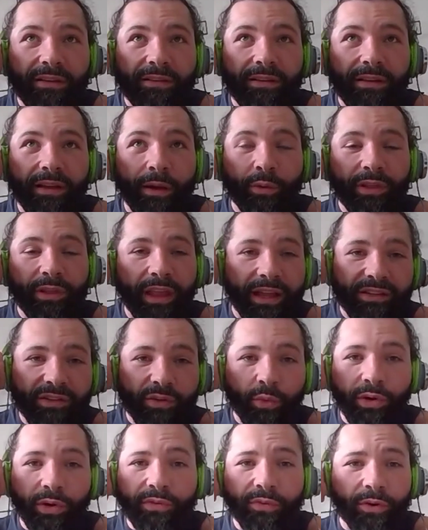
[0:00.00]
would like to
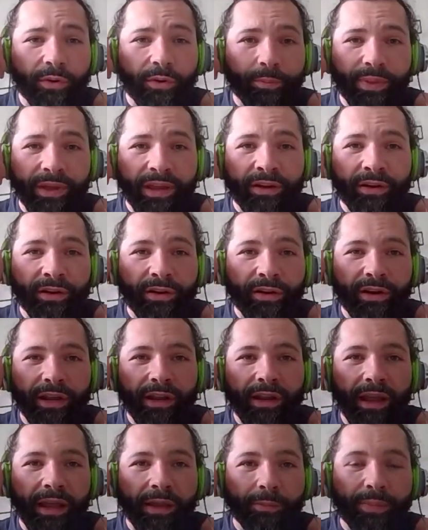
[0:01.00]
work for bigger
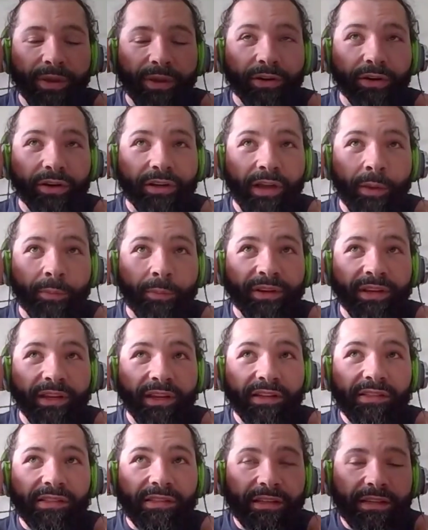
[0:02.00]
and bigger
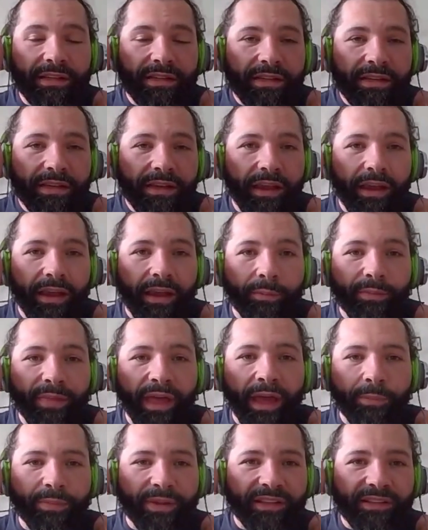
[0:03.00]
companies.
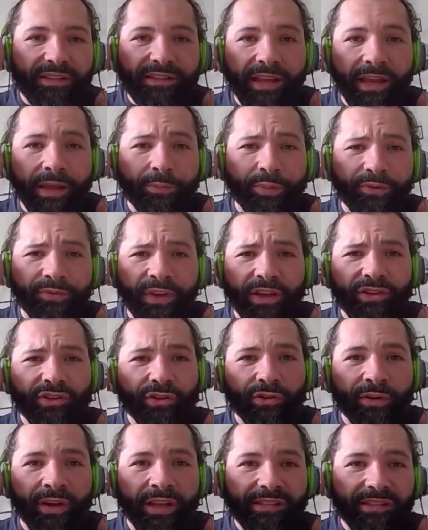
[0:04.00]
That being said, professional
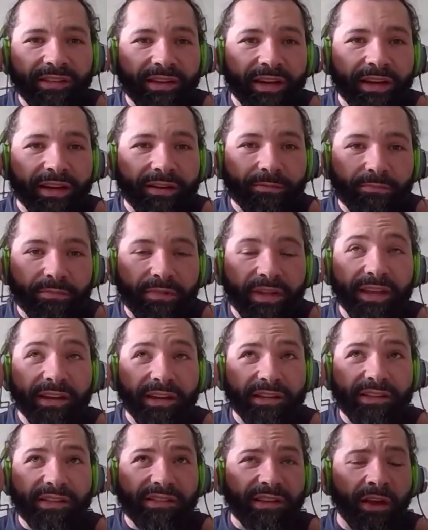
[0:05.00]
wrestling in
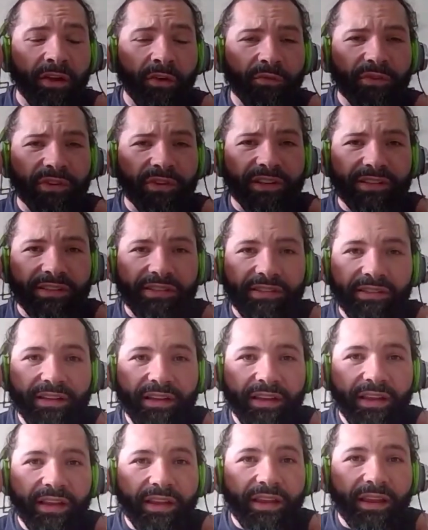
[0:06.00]
itself is
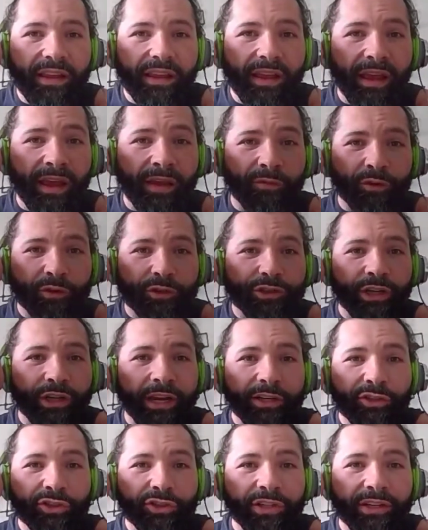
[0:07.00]
ever
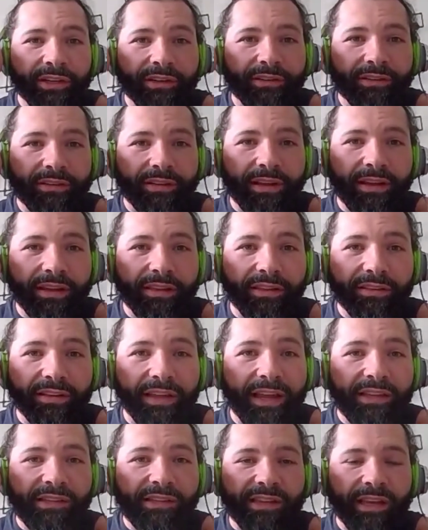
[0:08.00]
changing. The
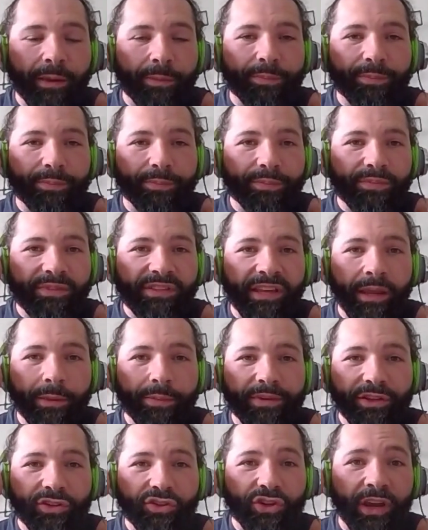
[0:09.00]
landscape
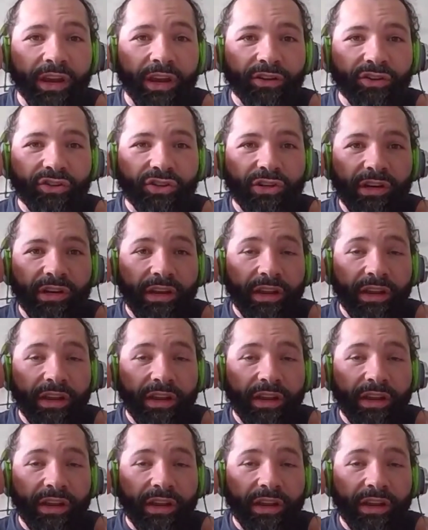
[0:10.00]
can change